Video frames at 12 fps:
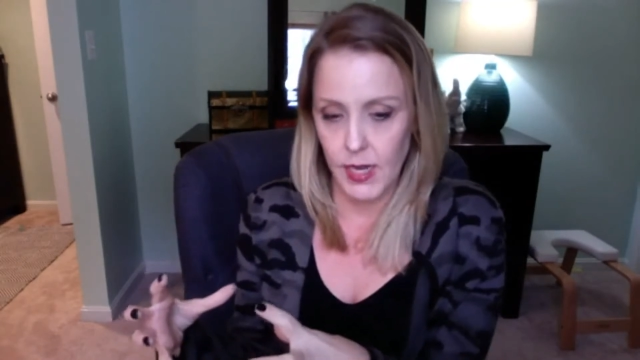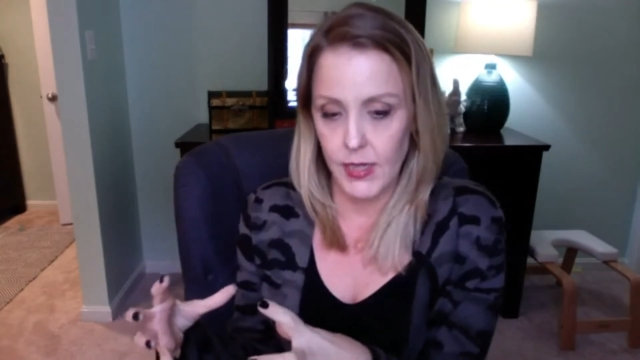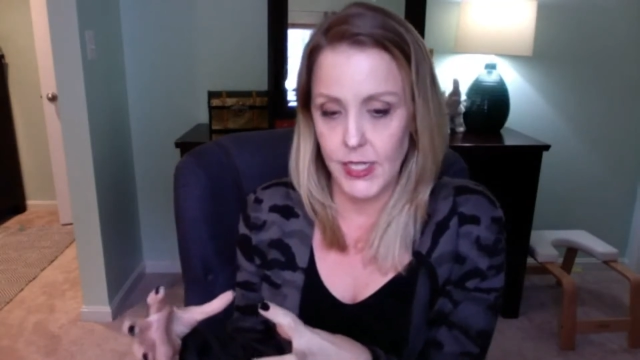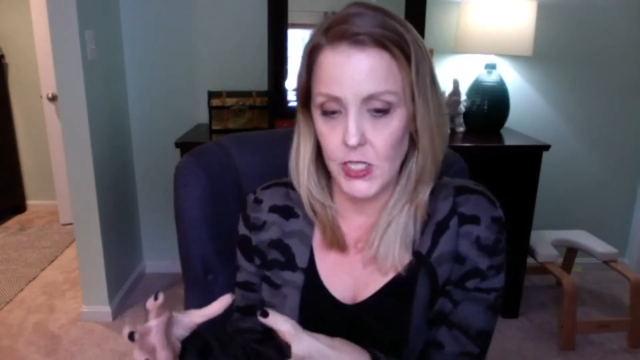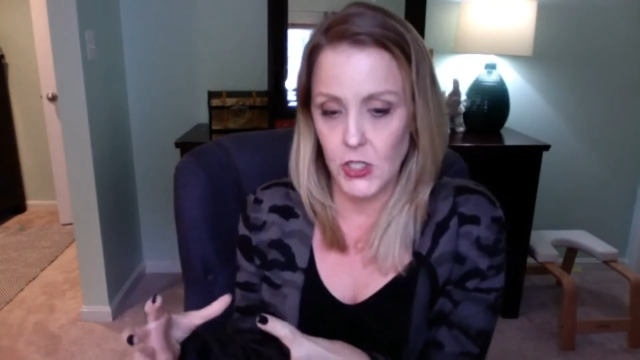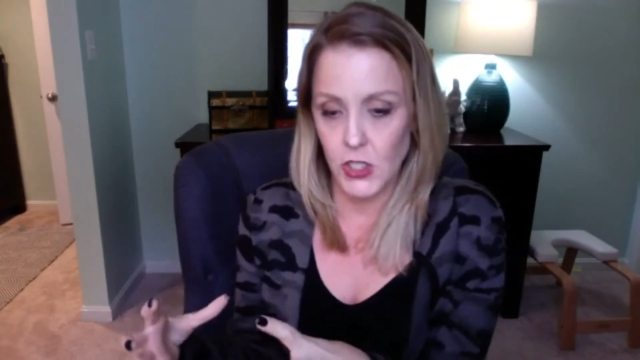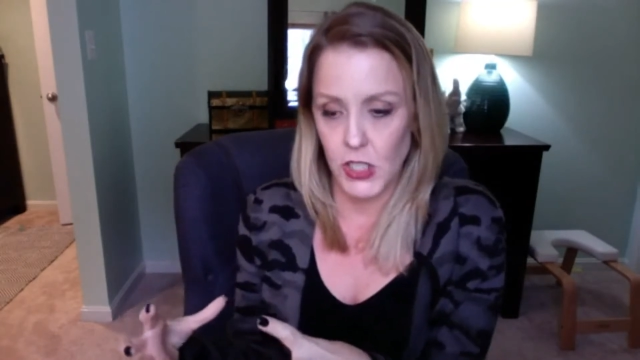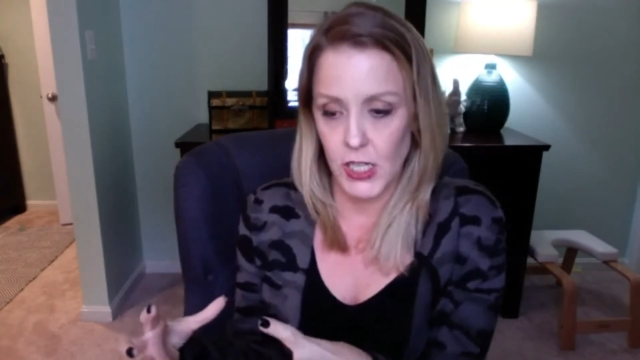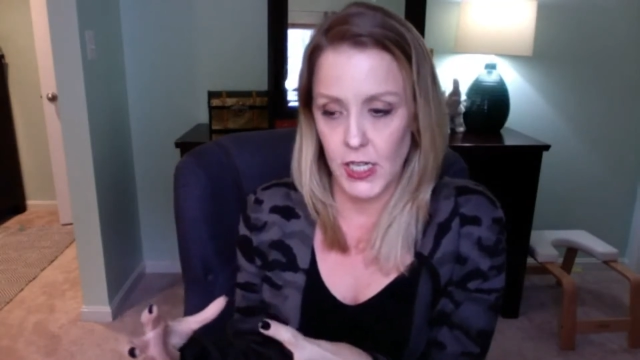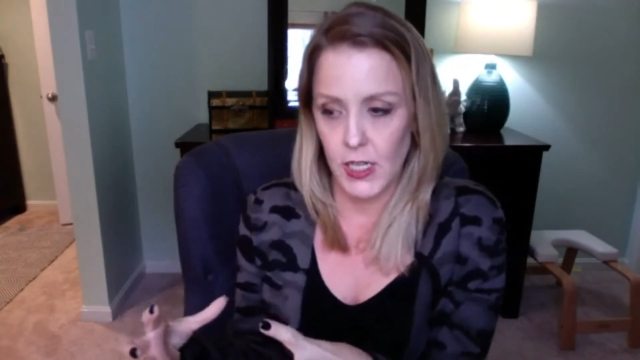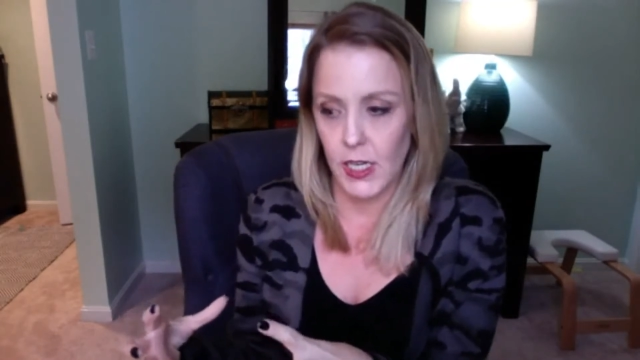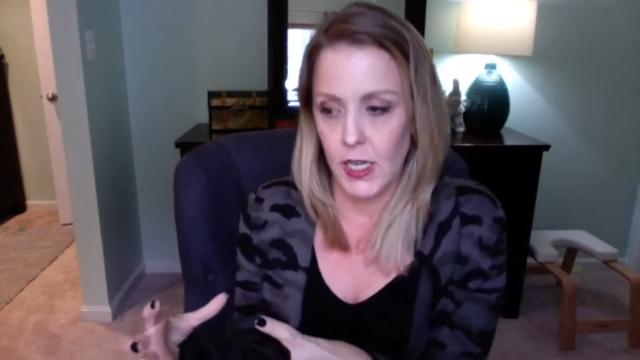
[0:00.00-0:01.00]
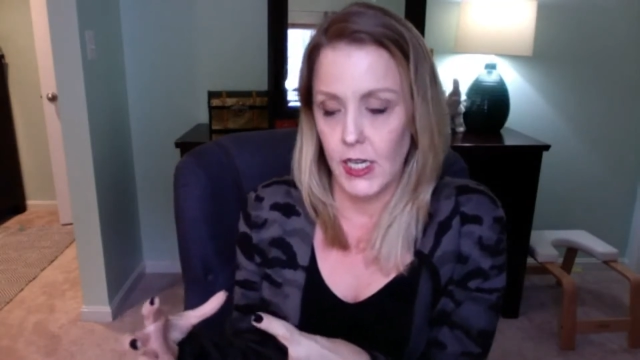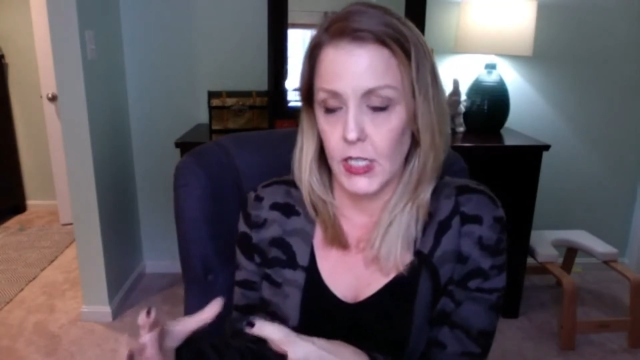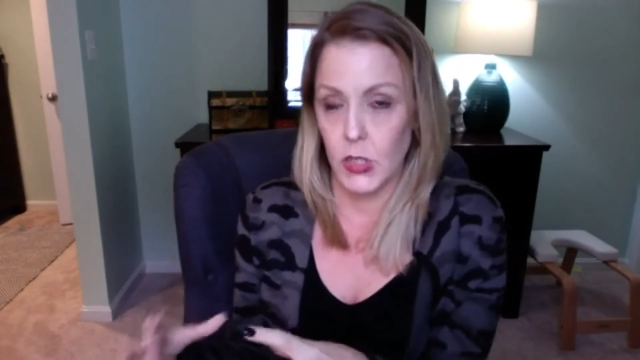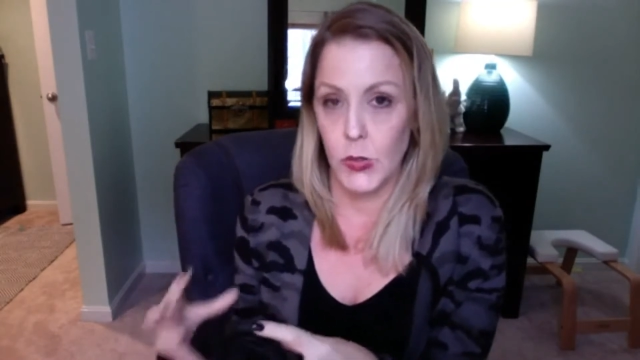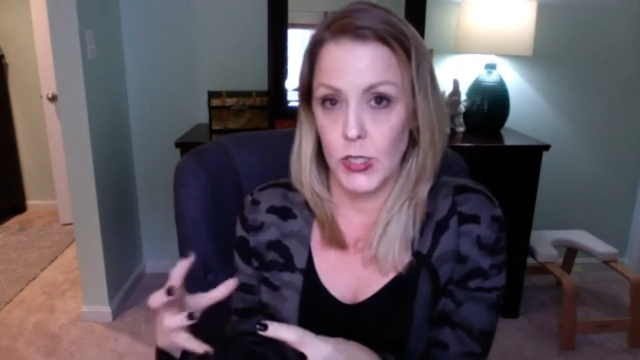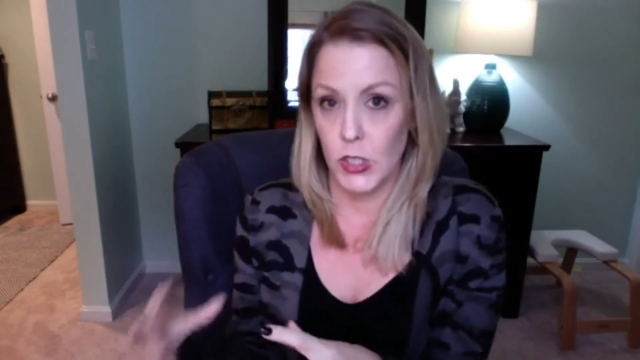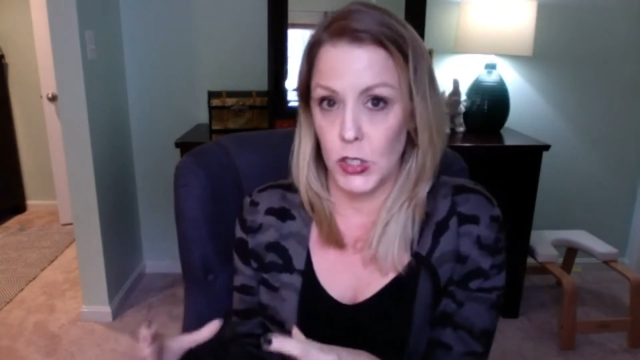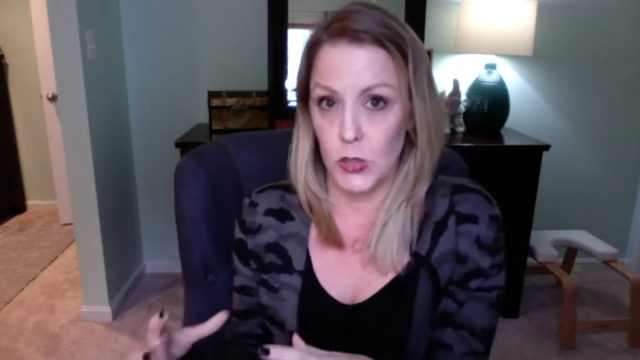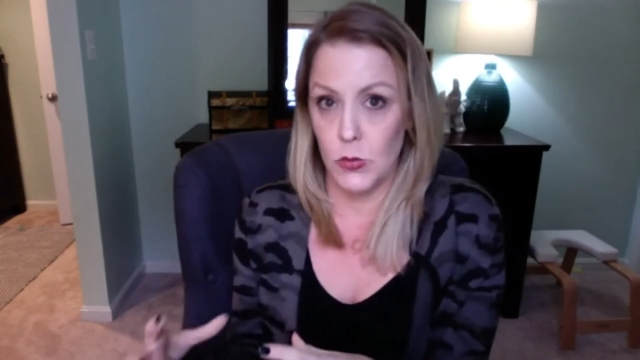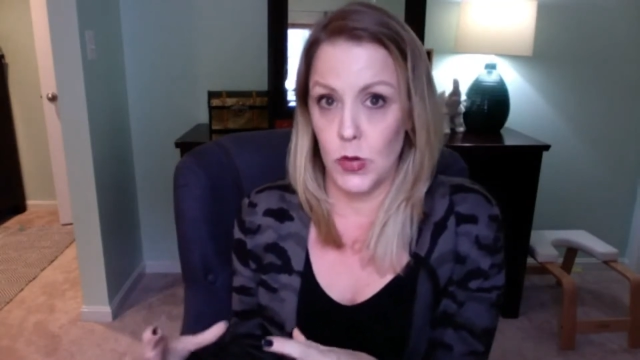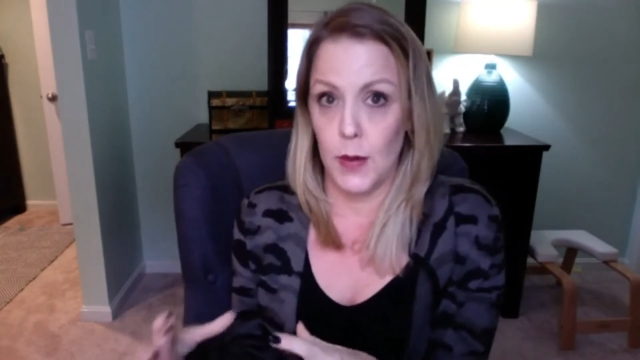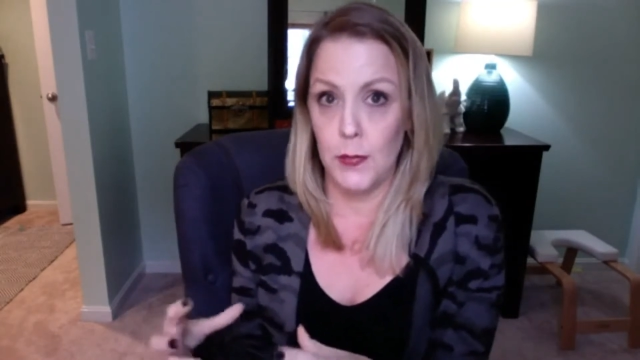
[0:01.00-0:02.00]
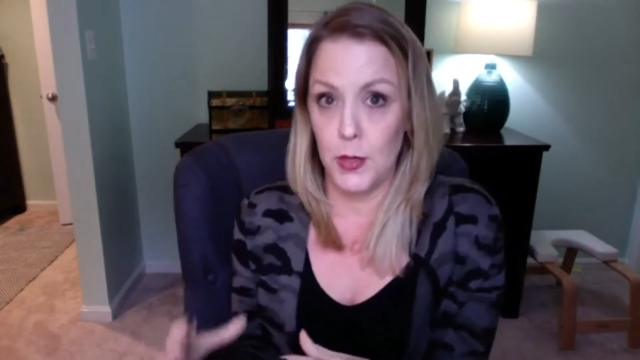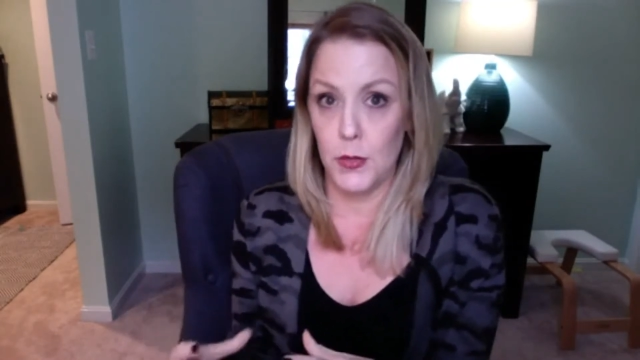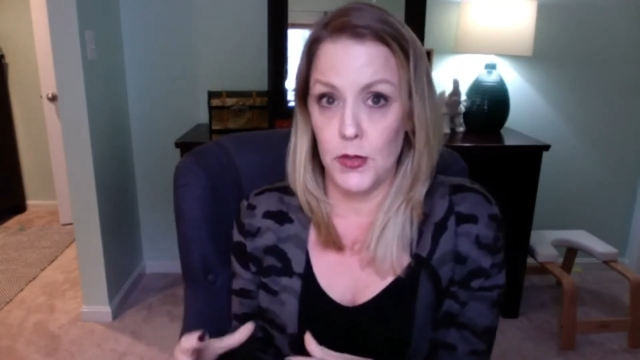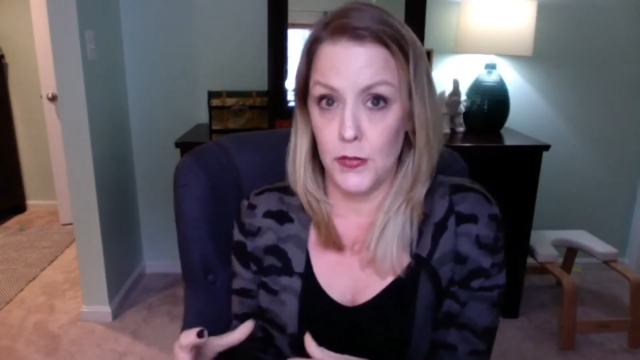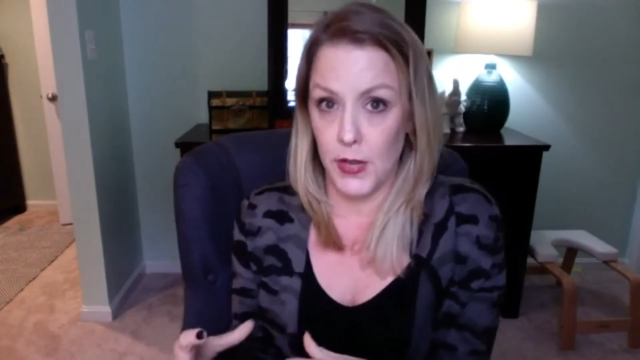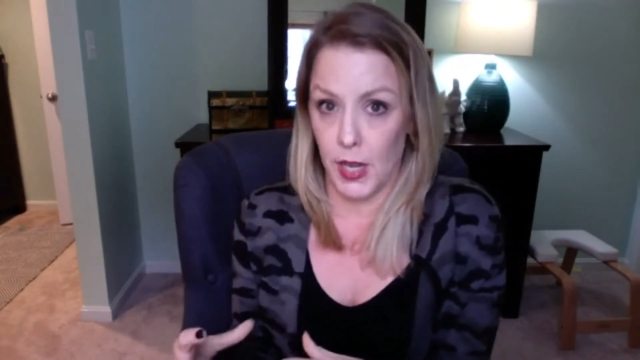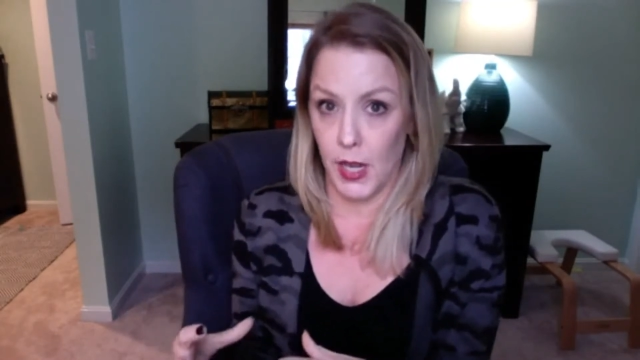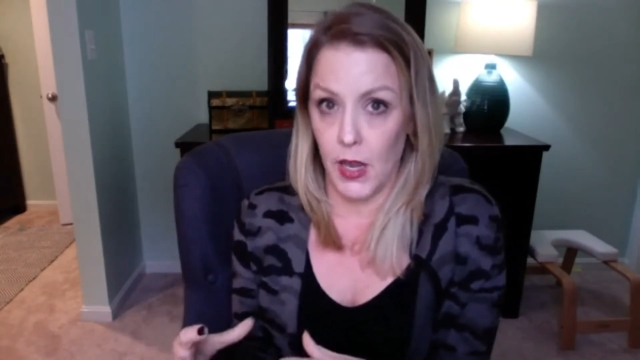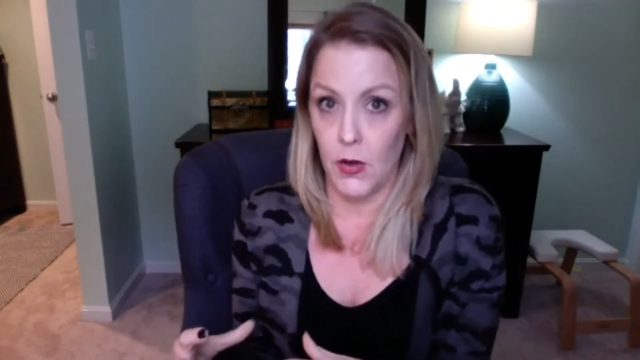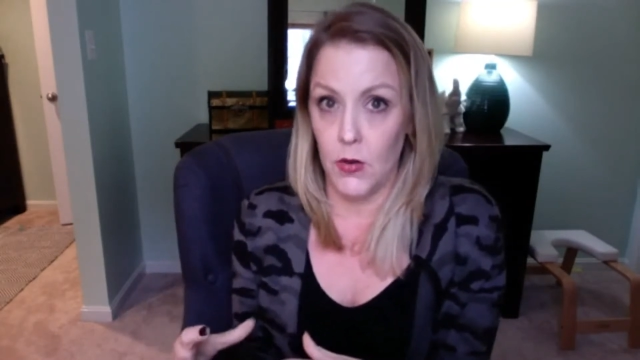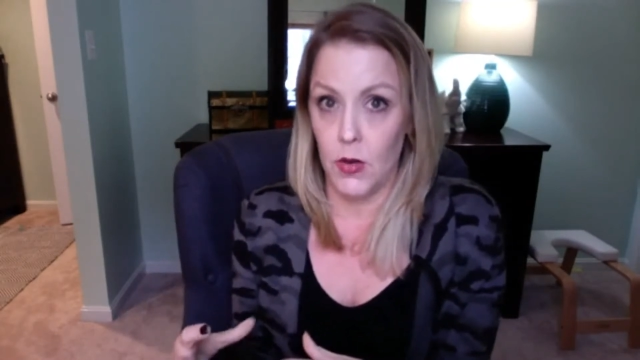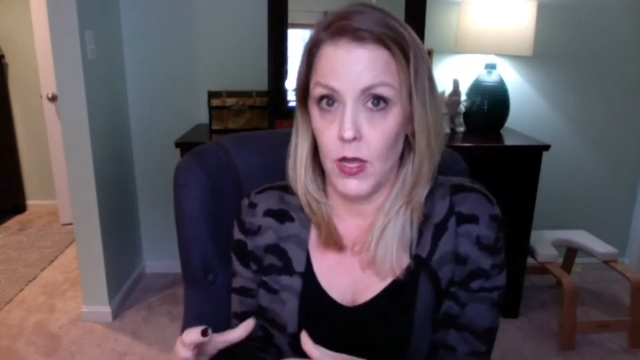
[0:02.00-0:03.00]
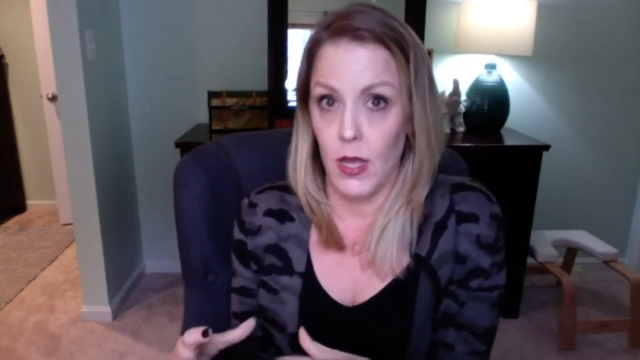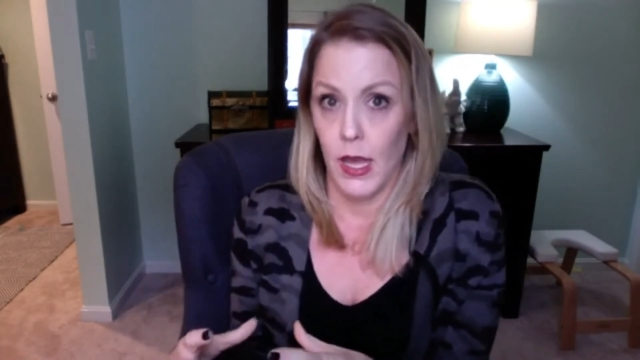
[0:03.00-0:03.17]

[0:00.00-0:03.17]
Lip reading: And then she is going to upload the video.